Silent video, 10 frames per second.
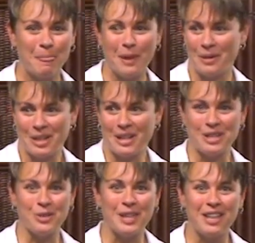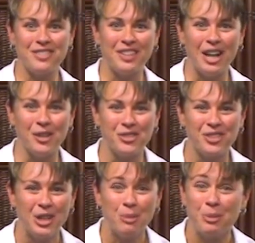Now, I, I know that
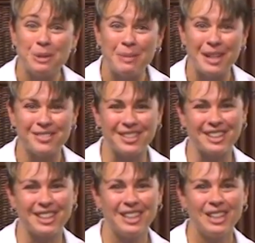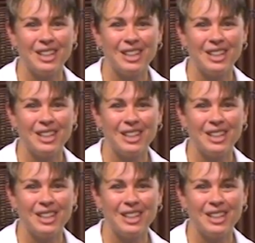sounds pretty basic,